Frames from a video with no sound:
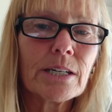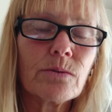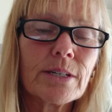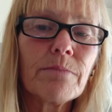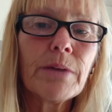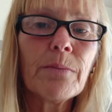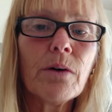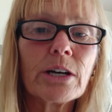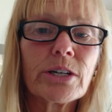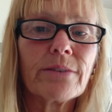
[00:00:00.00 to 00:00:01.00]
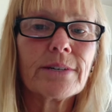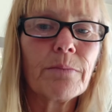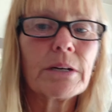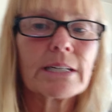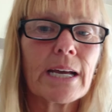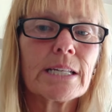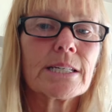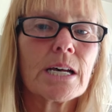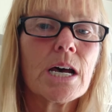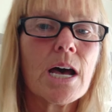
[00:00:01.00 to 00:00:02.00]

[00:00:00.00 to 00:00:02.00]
So some people actually have septic tanks